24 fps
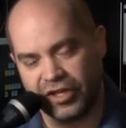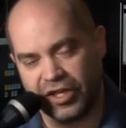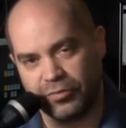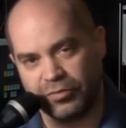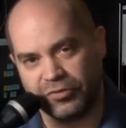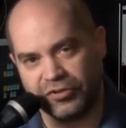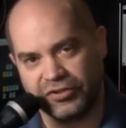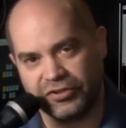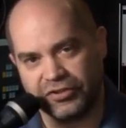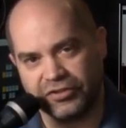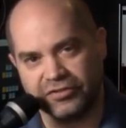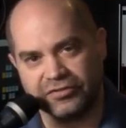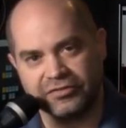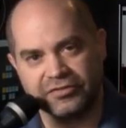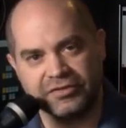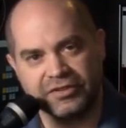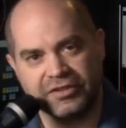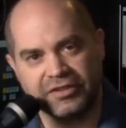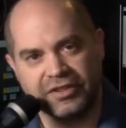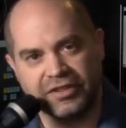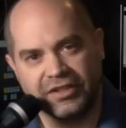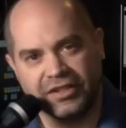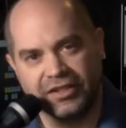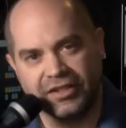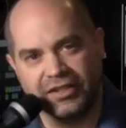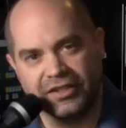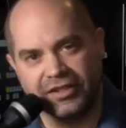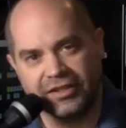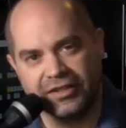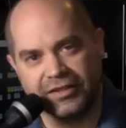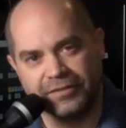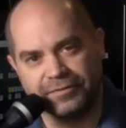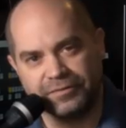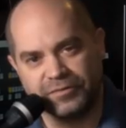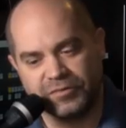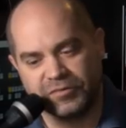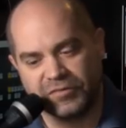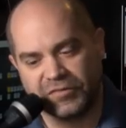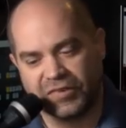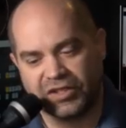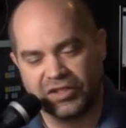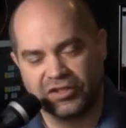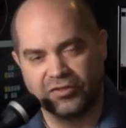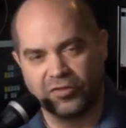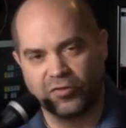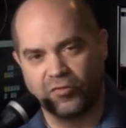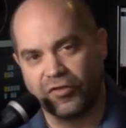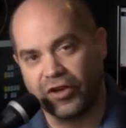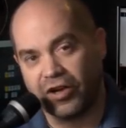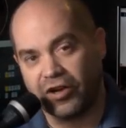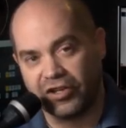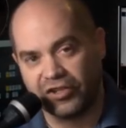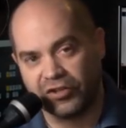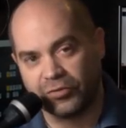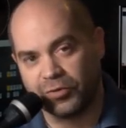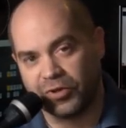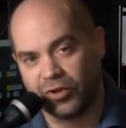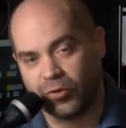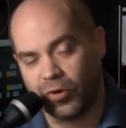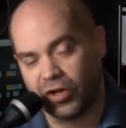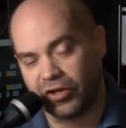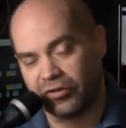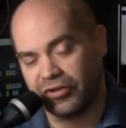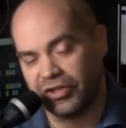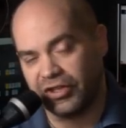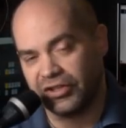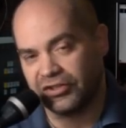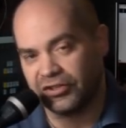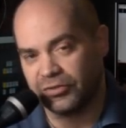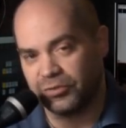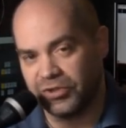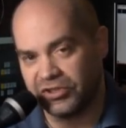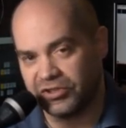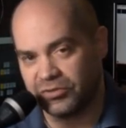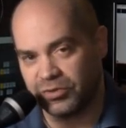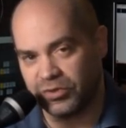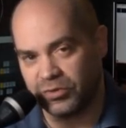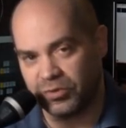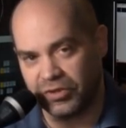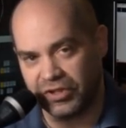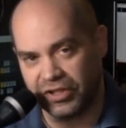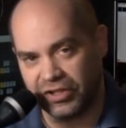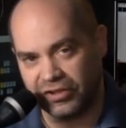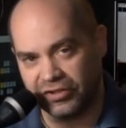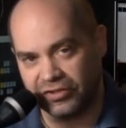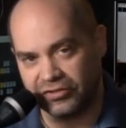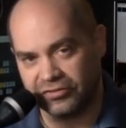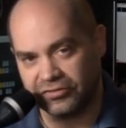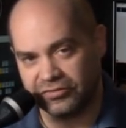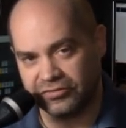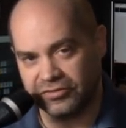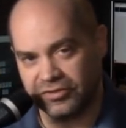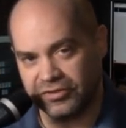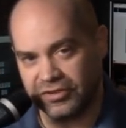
able to uh, very sw quickly switch between